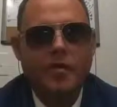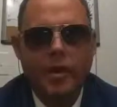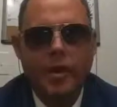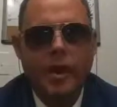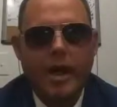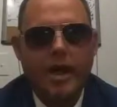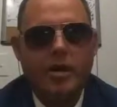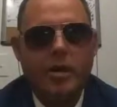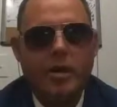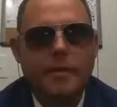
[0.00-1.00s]
very
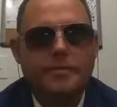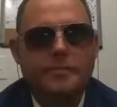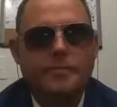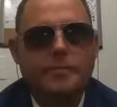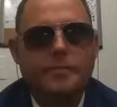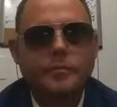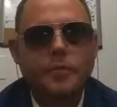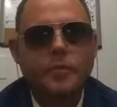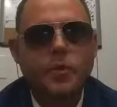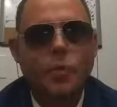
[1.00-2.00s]
angry,
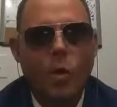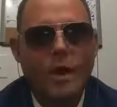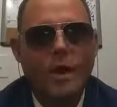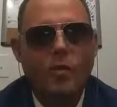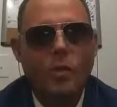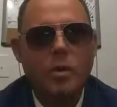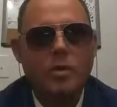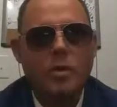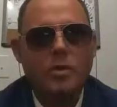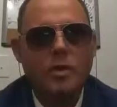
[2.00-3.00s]
wanting
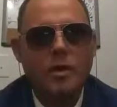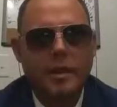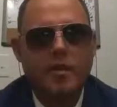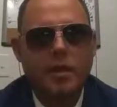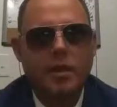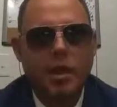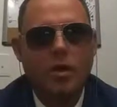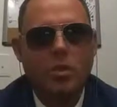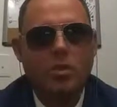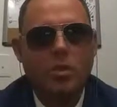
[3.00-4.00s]
everyone to leave her
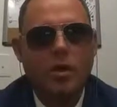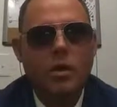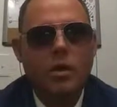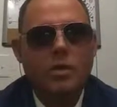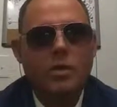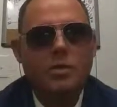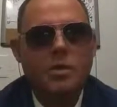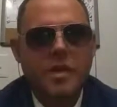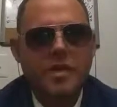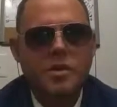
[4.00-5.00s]
alone,
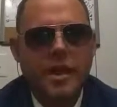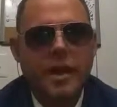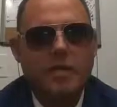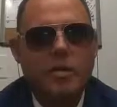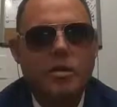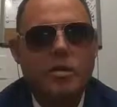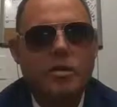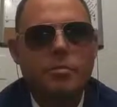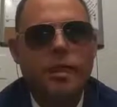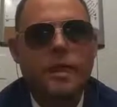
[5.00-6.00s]
which is
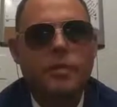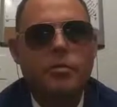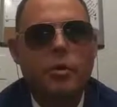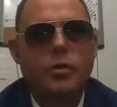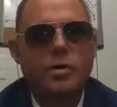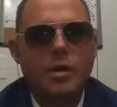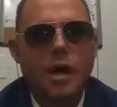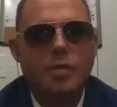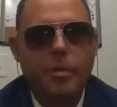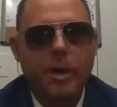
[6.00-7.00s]
understandable, but he wrote this
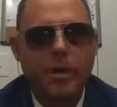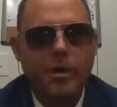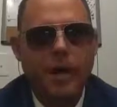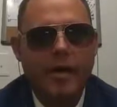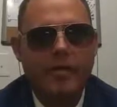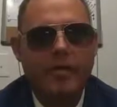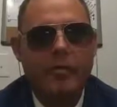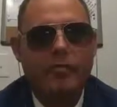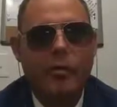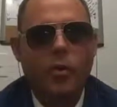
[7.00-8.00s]
long paragraph
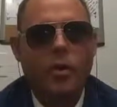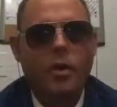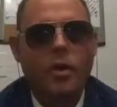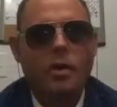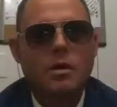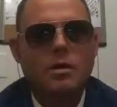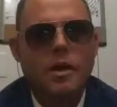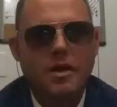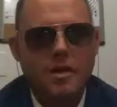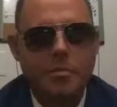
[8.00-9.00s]
before
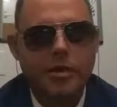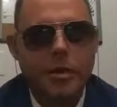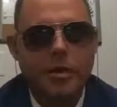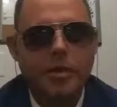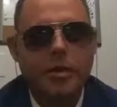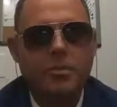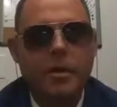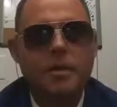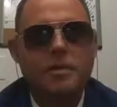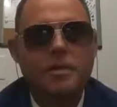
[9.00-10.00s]
they
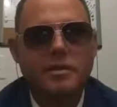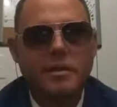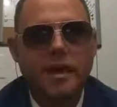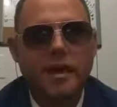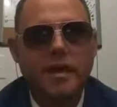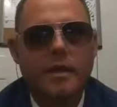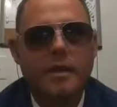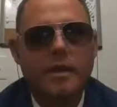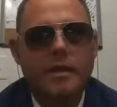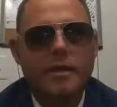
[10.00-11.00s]
disappeared, basically
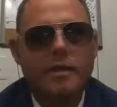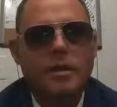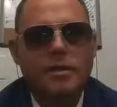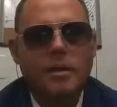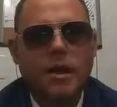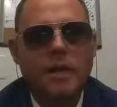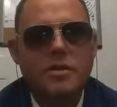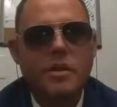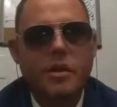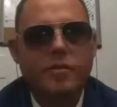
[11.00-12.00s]
saying that
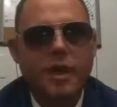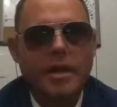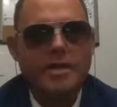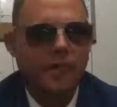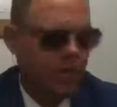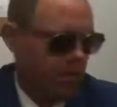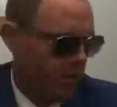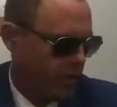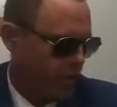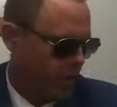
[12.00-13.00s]
Shoenice took advantage of
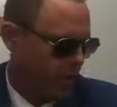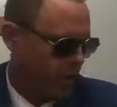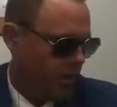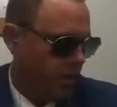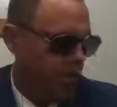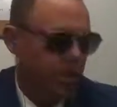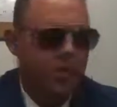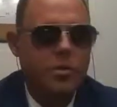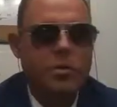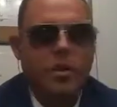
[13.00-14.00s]
her,
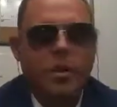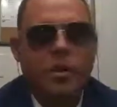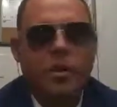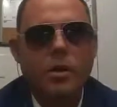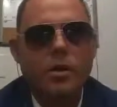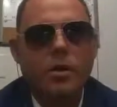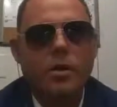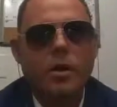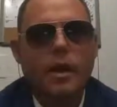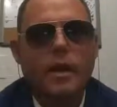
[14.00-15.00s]
used her,
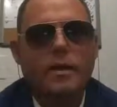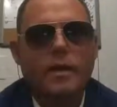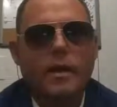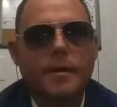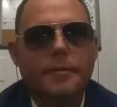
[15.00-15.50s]
and